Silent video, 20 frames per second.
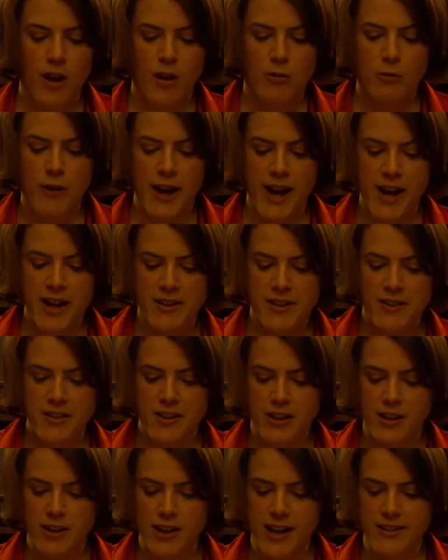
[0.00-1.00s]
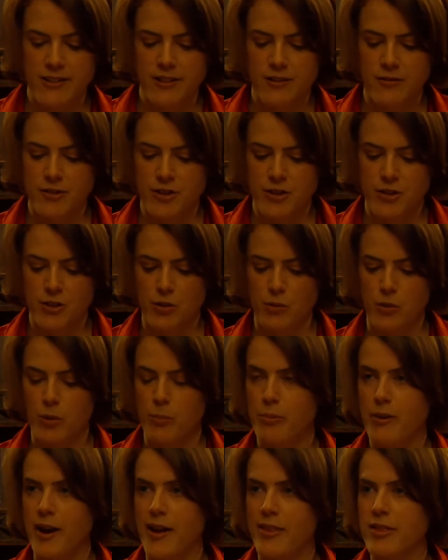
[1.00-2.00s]
Rand and the collective, too, were
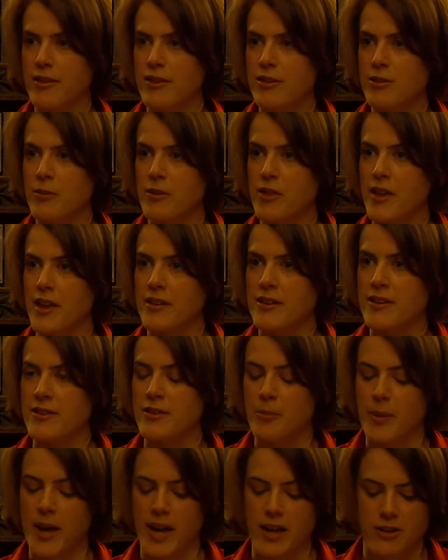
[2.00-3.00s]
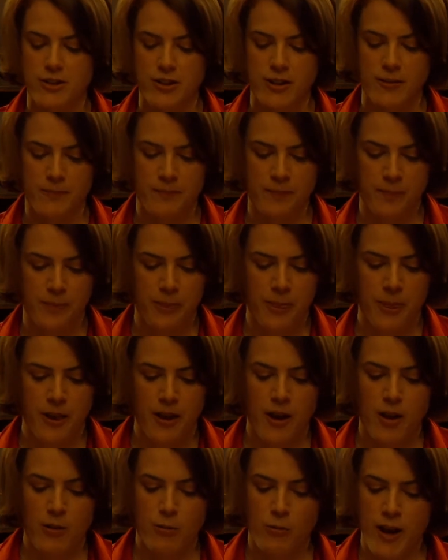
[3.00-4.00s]
breathless with anticipation.
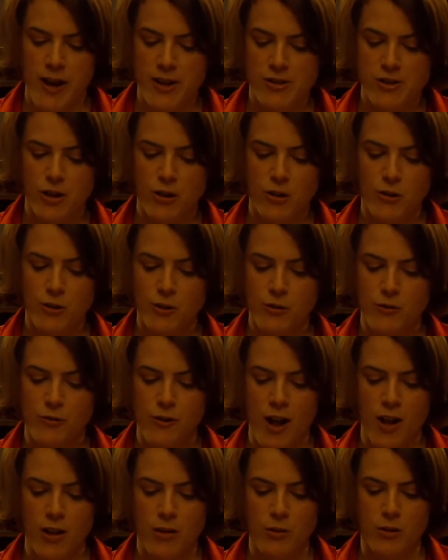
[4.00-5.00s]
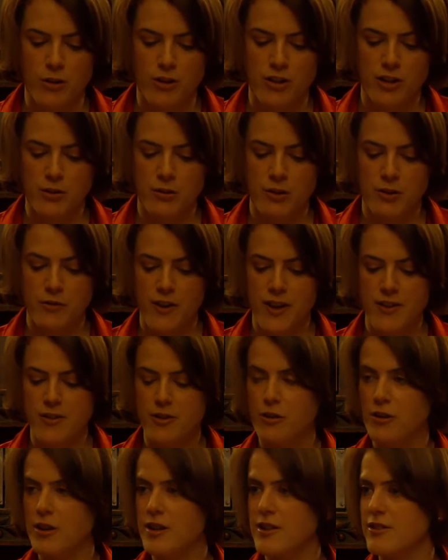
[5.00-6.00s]
Rand told her followers she would face
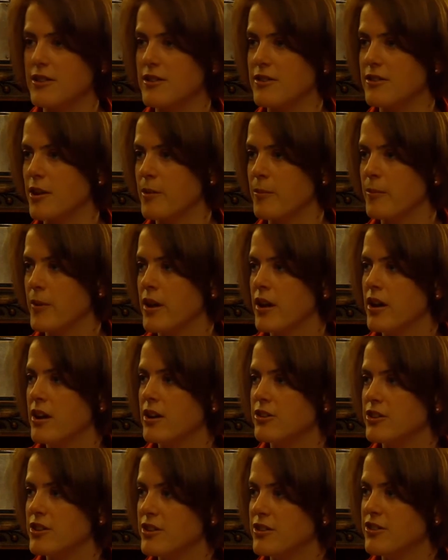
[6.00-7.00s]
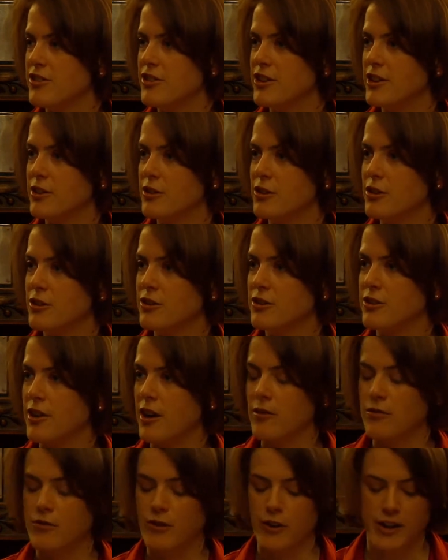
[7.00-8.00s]
criticism. She steeled
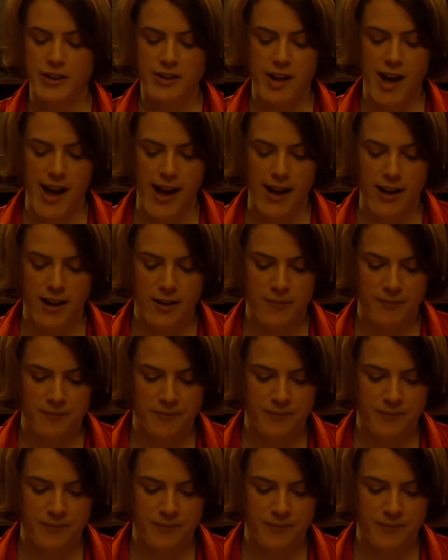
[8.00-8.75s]
herself for attack.